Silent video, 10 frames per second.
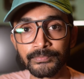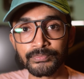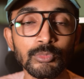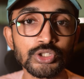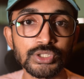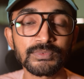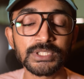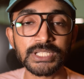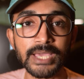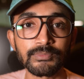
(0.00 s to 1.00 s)
So most of the
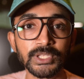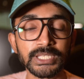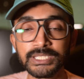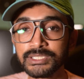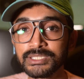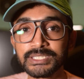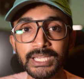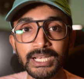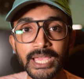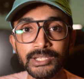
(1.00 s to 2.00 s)
time the engine
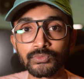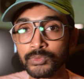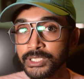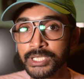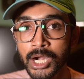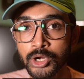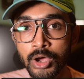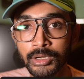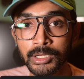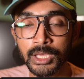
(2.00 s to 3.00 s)
check light will turn
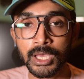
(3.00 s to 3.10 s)
on